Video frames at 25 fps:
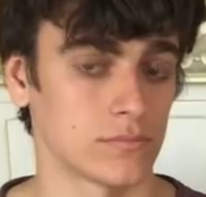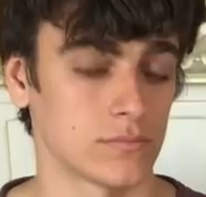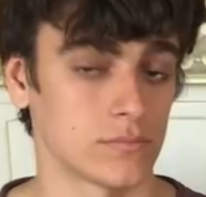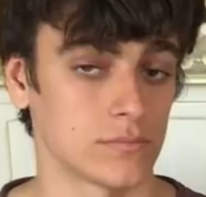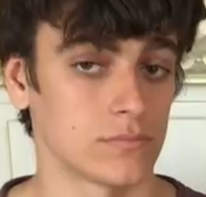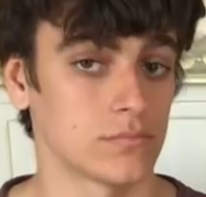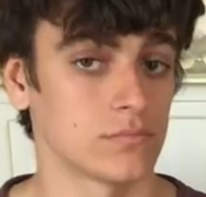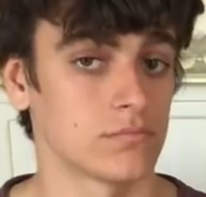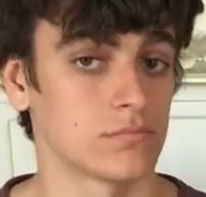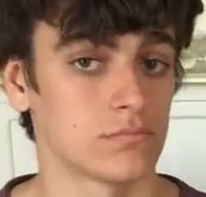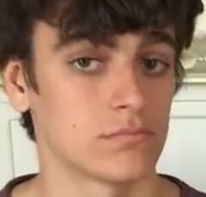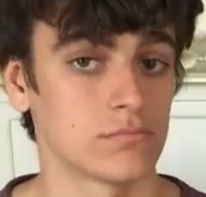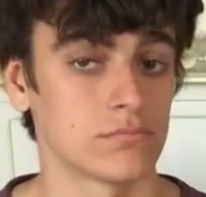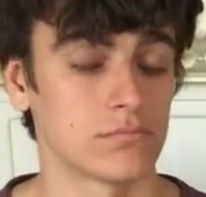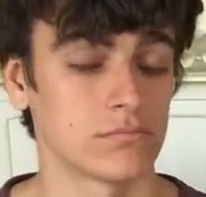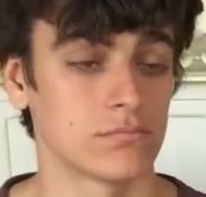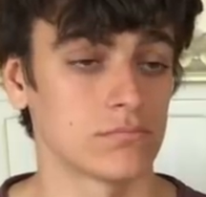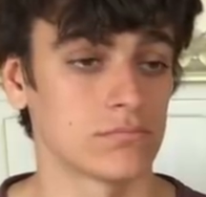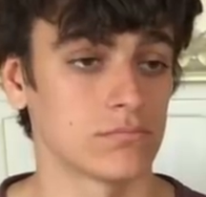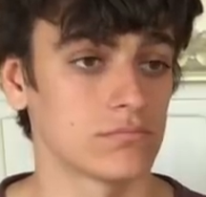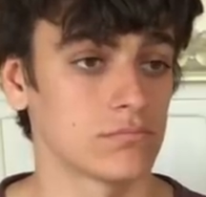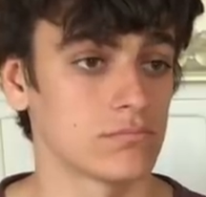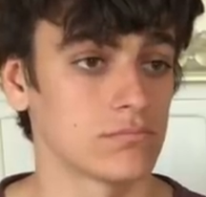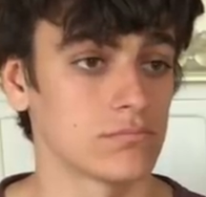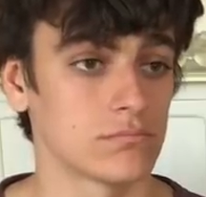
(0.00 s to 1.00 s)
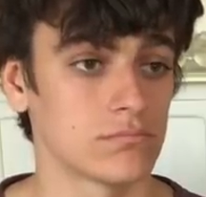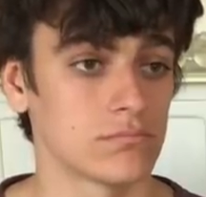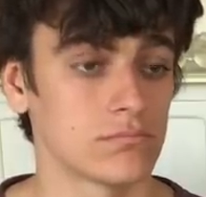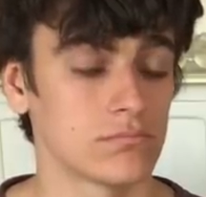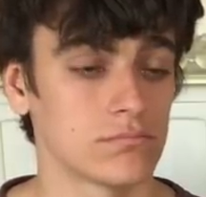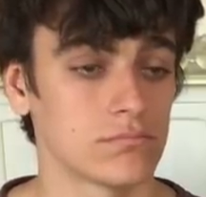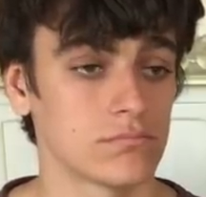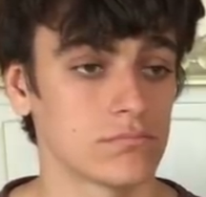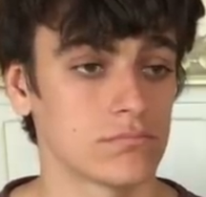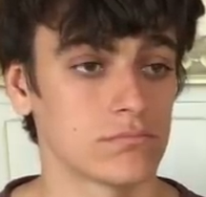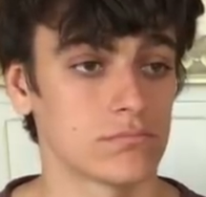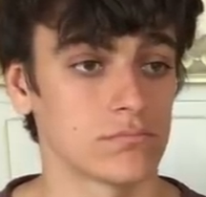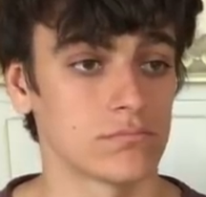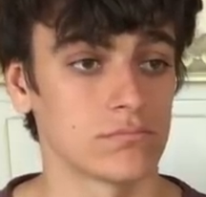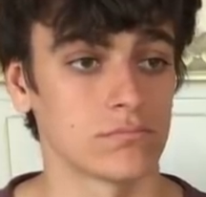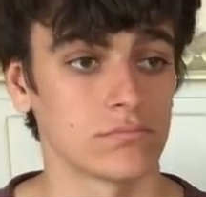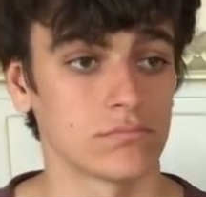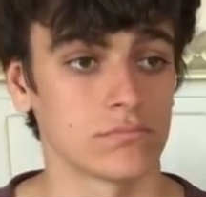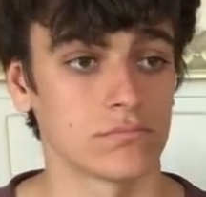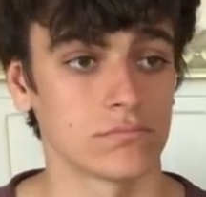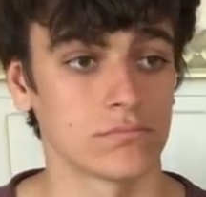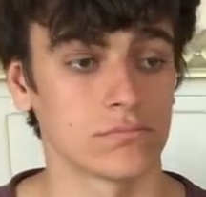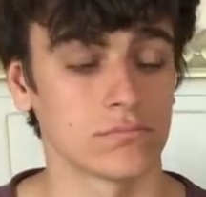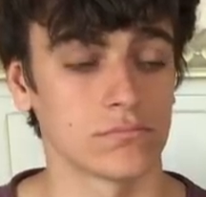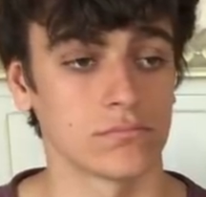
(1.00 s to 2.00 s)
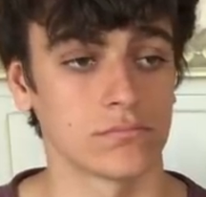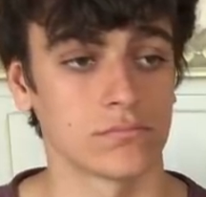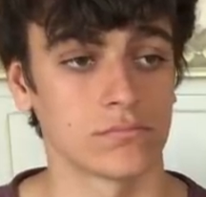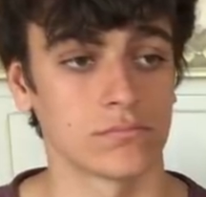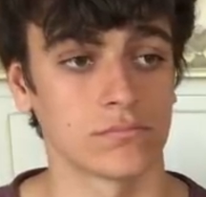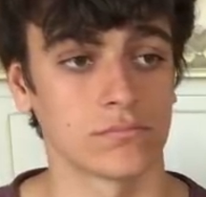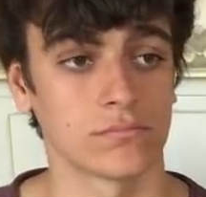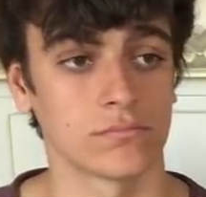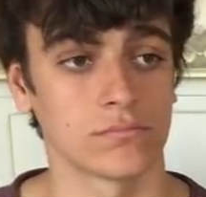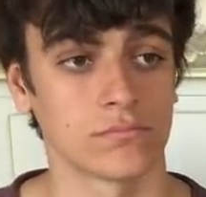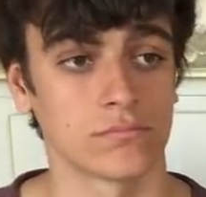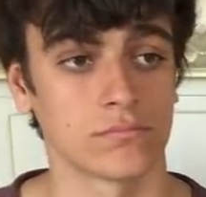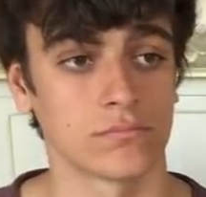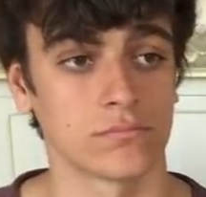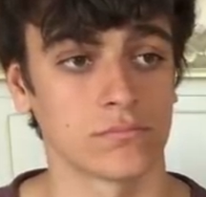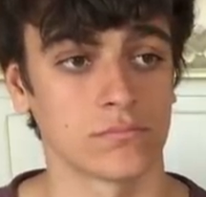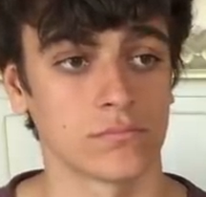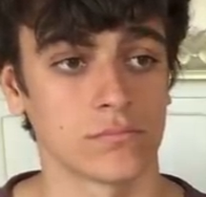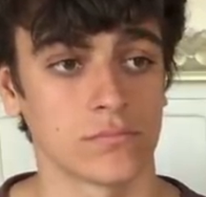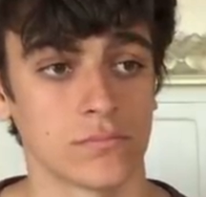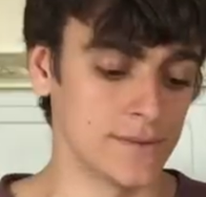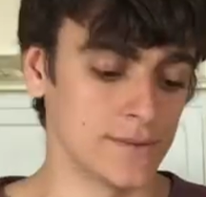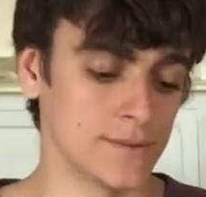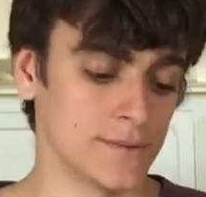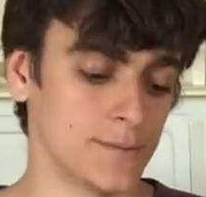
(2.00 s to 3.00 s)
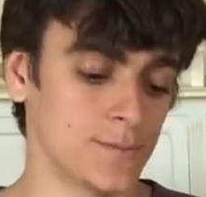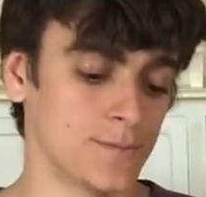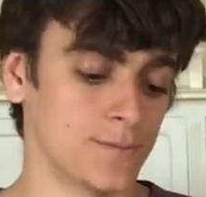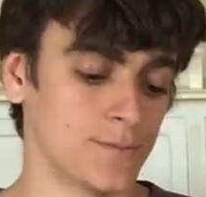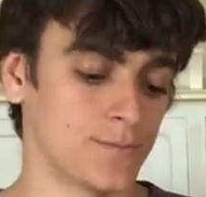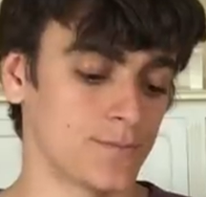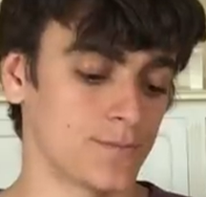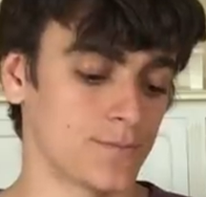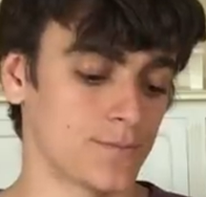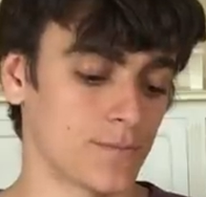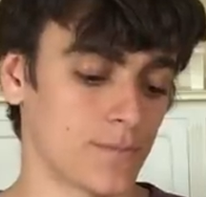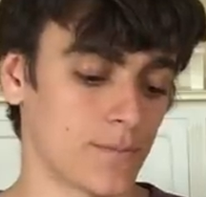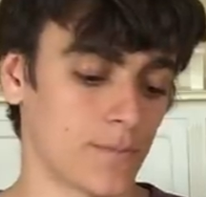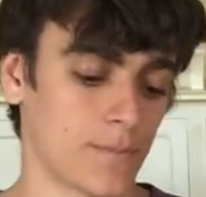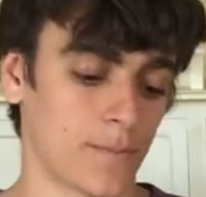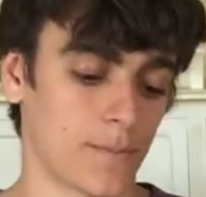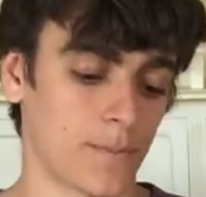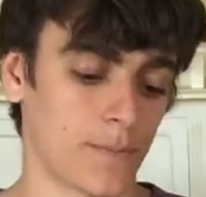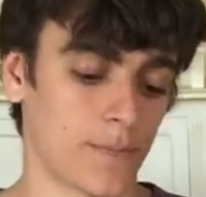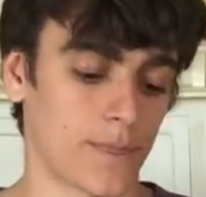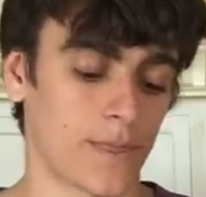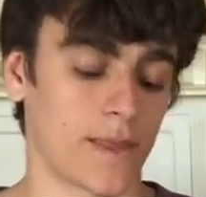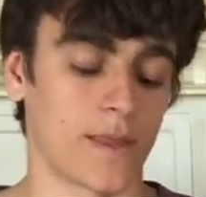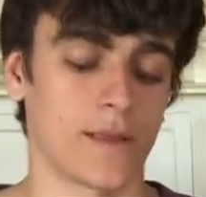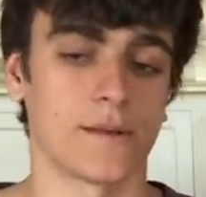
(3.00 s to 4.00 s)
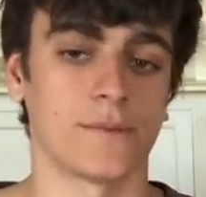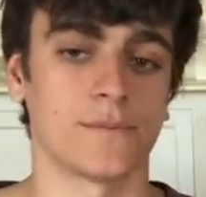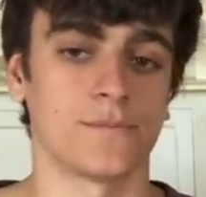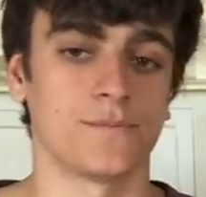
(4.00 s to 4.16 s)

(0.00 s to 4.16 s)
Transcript: [no speech]